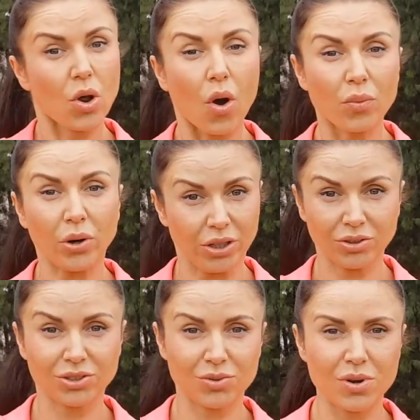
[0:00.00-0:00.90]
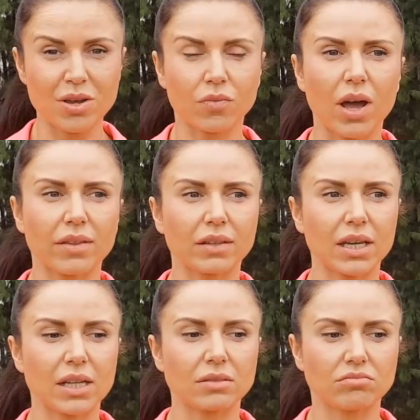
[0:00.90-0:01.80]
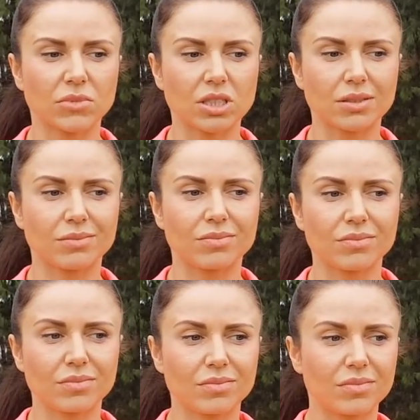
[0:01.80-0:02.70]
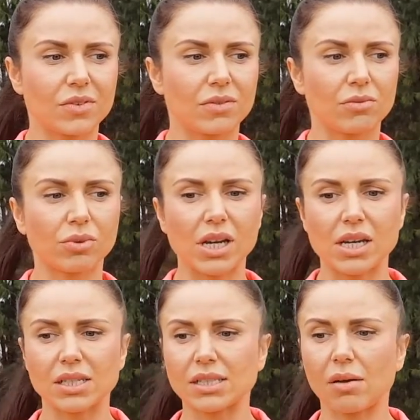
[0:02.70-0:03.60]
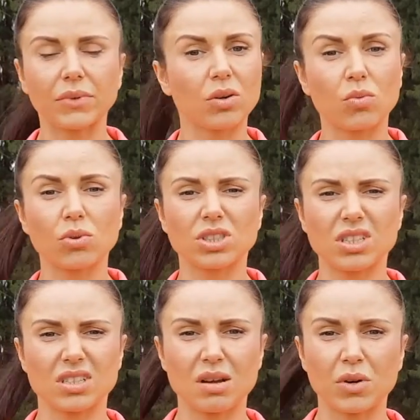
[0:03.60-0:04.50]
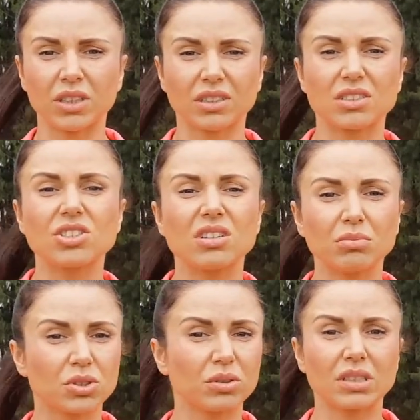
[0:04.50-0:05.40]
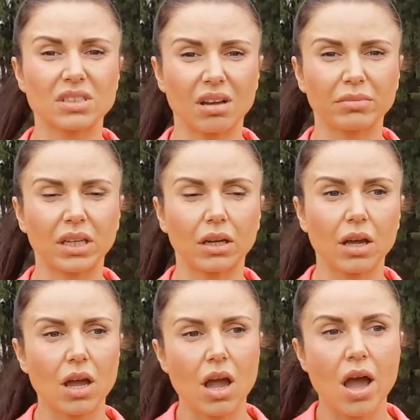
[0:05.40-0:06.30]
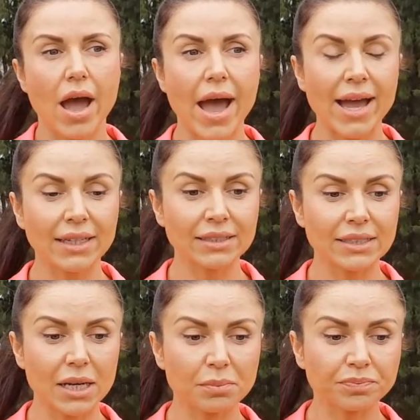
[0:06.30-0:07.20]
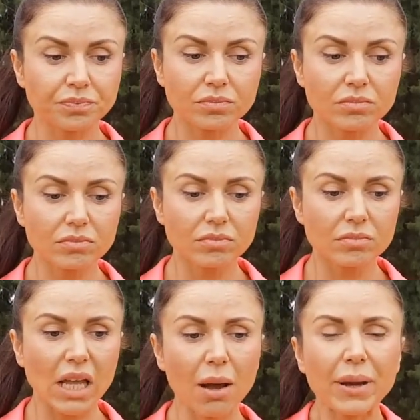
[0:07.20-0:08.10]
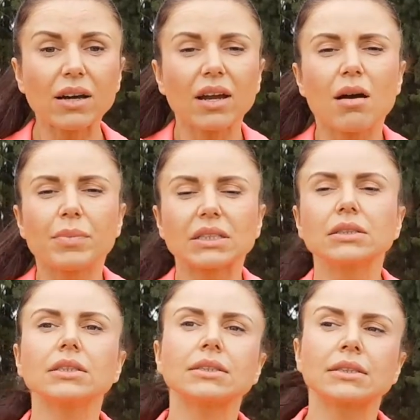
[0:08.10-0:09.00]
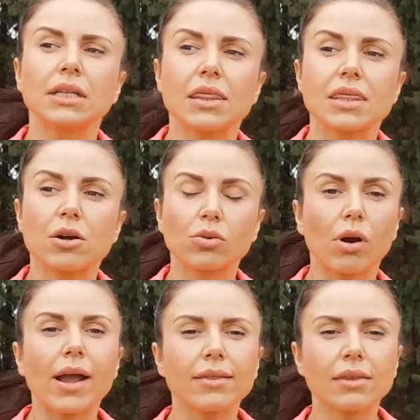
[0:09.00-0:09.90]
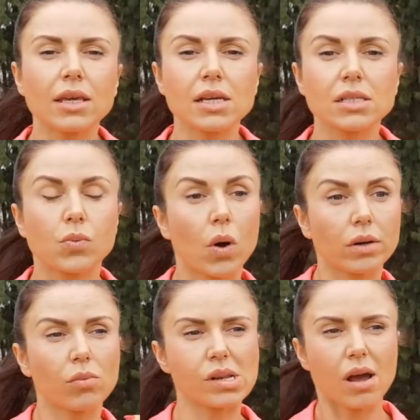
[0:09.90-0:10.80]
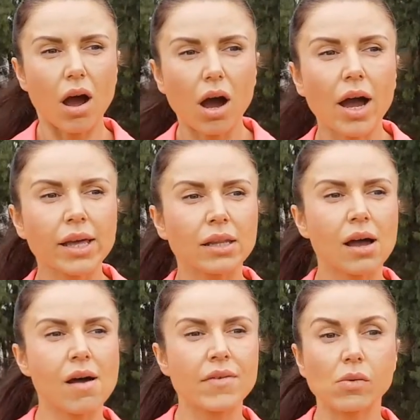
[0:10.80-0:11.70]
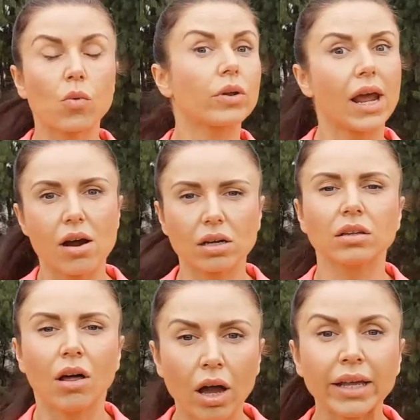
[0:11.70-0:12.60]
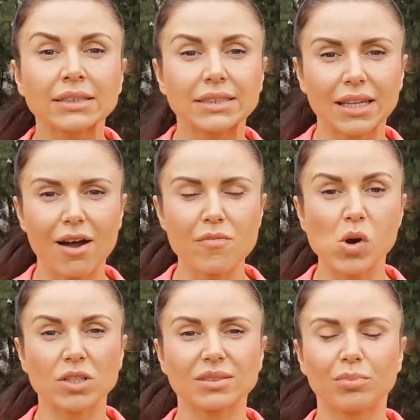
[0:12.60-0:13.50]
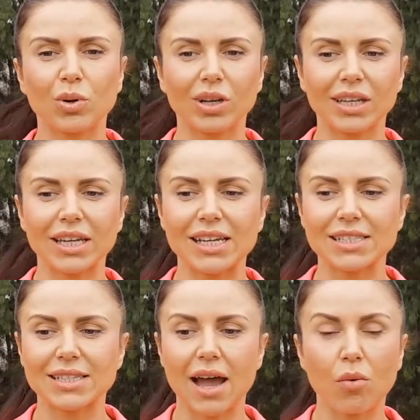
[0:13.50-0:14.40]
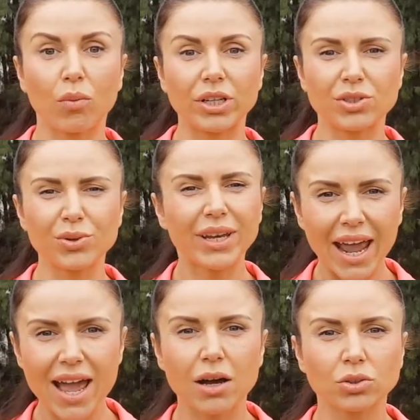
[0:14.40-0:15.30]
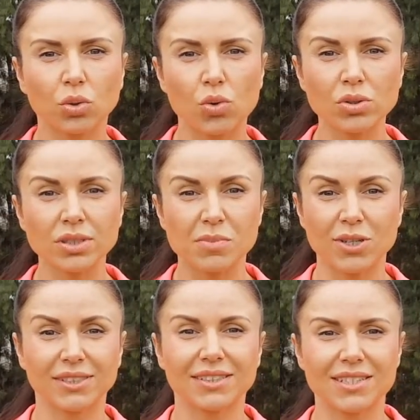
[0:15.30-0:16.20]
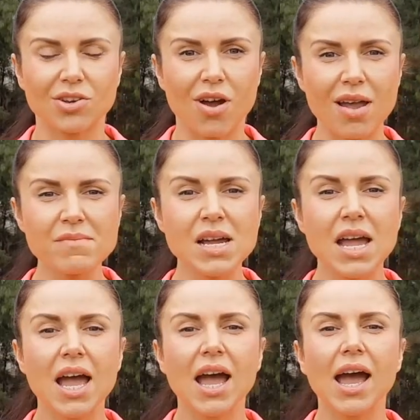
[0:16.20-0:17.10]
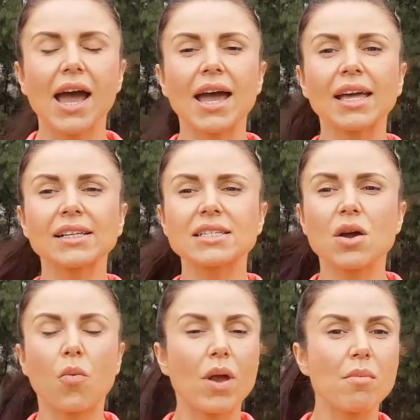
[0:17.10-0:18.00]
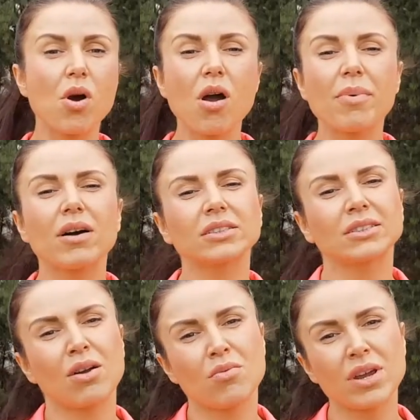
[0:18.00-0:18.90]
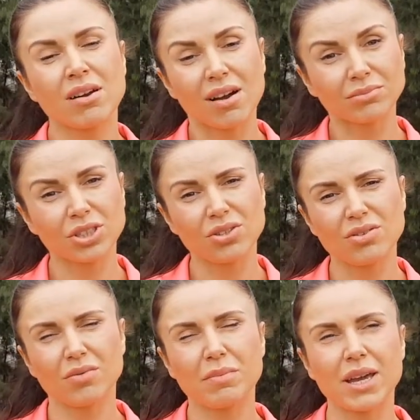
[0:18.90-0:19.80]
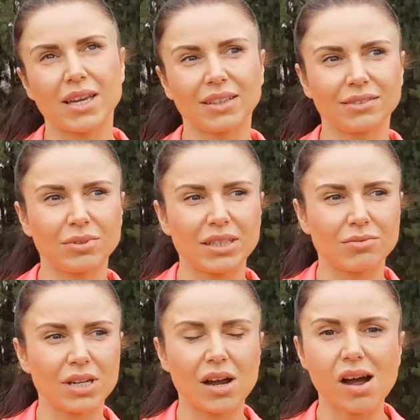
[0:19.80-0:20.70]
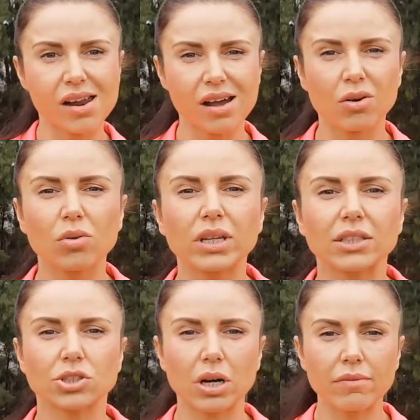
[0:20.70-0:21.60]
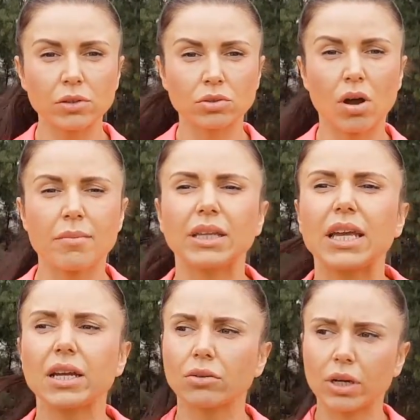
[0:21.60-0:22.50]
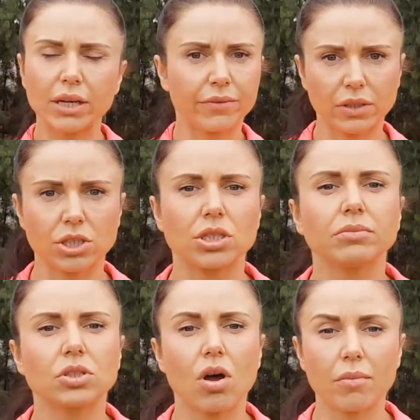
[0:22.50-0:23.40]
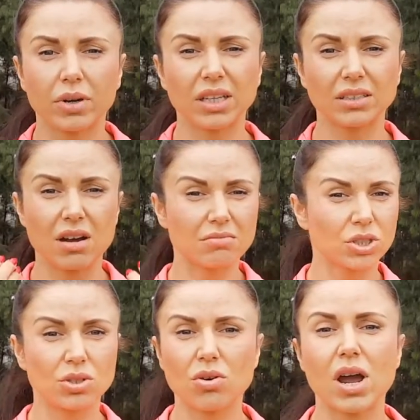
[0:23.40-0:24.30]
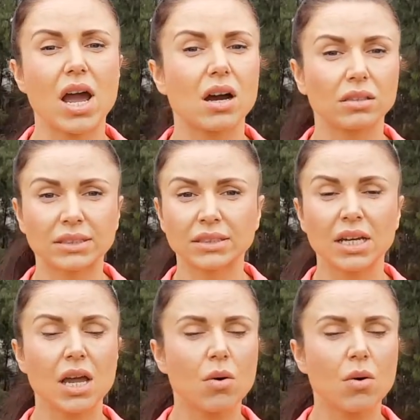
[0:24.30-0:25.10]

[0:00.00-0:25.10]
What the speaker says: you know what you're doing, rather than just reading something or watching someone at the gym doing something. And about our business, the great thing is what I love and what our clients love most importantly is that we do it outdoors most of the time, and we're mobile, so we come to you and we make it, we cut out all that travel time and getting ready for the gym time. We can come to your house